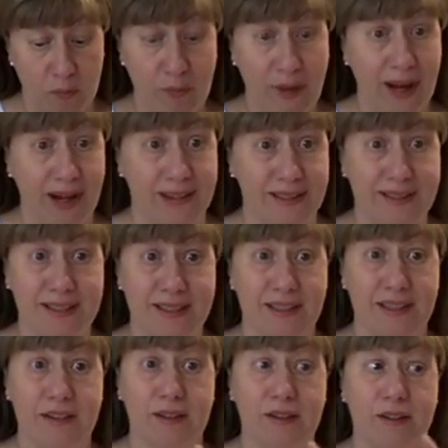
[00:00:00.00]
But
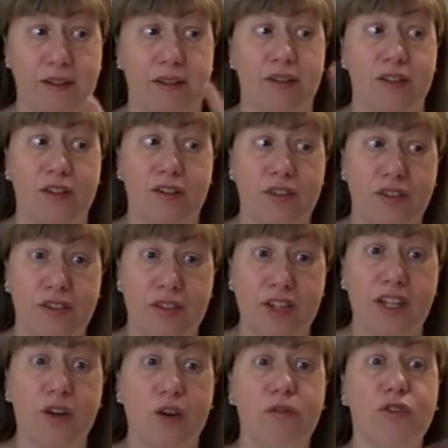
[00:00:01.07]

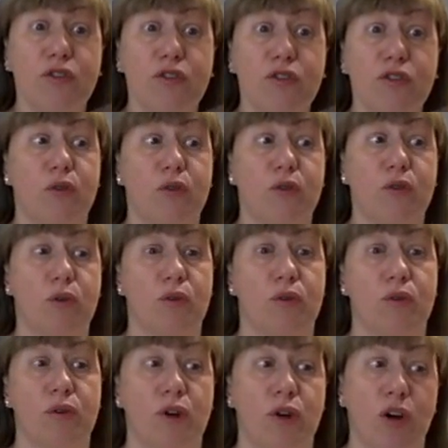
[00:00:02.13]
think of no evil.
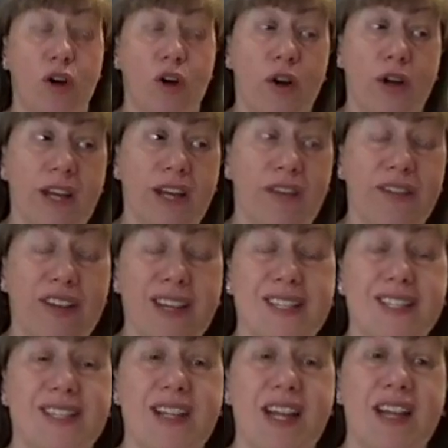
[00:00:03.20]
If he's
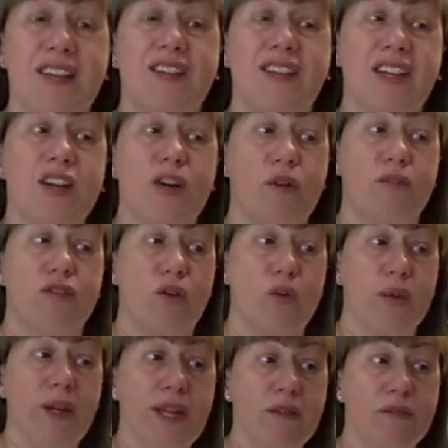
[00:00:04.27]
saying think of
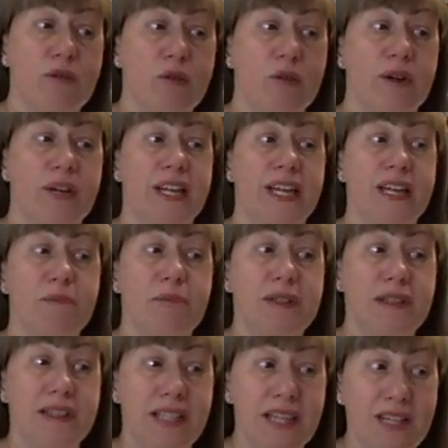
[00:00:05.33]
no evil, he
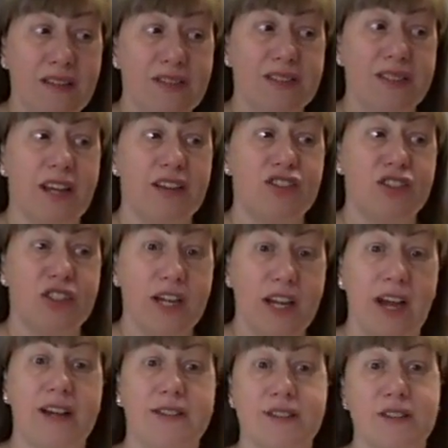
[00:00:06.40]
believes that she
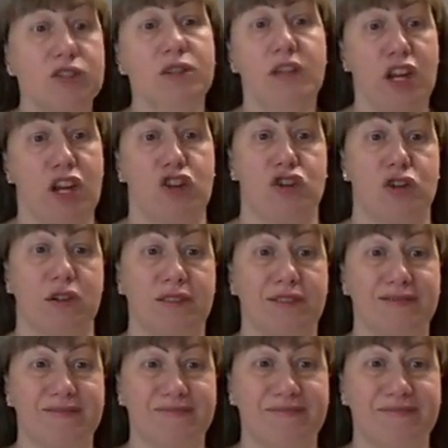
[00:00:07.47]
has good nature.